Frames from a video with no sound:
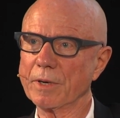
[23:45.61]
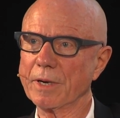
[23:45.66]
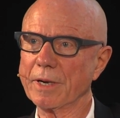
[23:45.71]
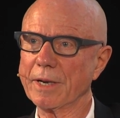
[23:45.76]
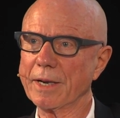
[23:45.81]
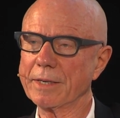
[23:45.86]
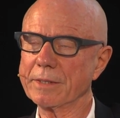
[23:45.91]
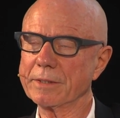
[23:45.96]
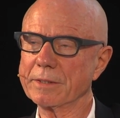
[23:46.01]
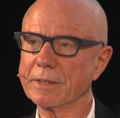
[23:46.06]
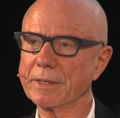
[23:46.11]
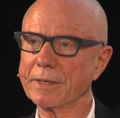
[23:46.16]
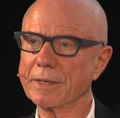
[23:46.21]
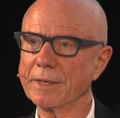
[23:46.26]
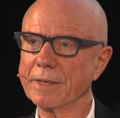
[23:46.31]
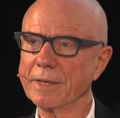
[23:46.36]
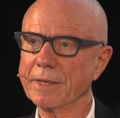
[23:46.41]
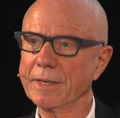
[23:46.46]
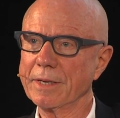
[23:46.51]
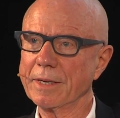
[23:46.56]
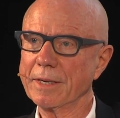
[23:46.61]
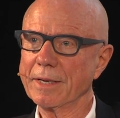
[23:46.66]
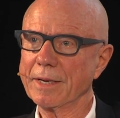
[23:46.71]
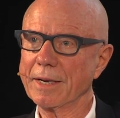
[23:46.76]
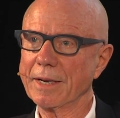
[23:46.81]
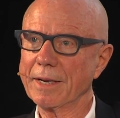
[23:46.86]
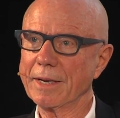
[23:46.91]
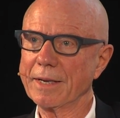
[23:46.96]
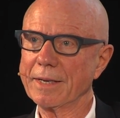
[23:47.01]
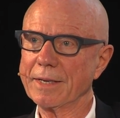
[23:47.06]
And
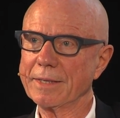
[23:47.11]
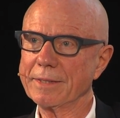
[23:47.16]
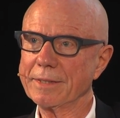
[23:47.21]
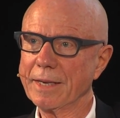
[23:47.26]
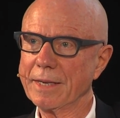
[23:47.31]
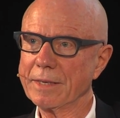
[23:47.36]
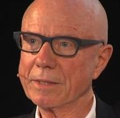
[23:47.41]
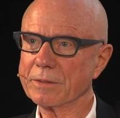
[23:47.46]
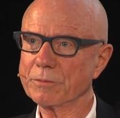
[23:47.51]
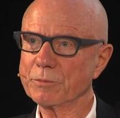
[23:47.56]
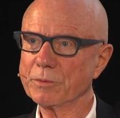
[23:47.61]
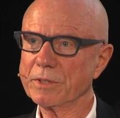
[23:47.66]
in the end,